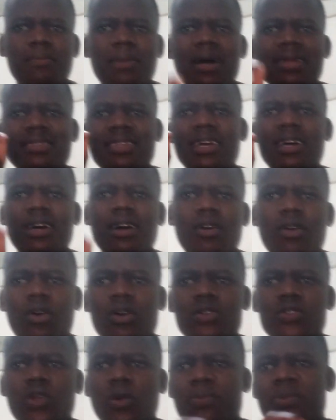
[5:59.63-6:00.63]
matter
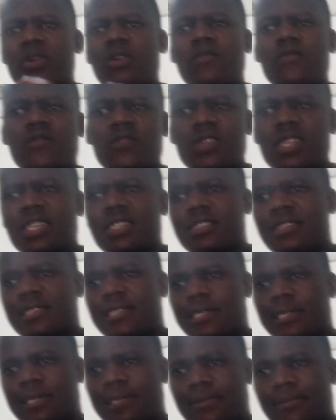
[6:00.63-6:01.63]
or topic of today is
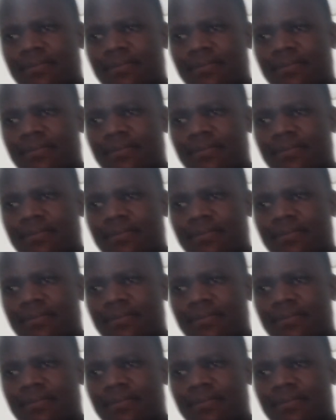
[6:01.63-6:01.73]
this.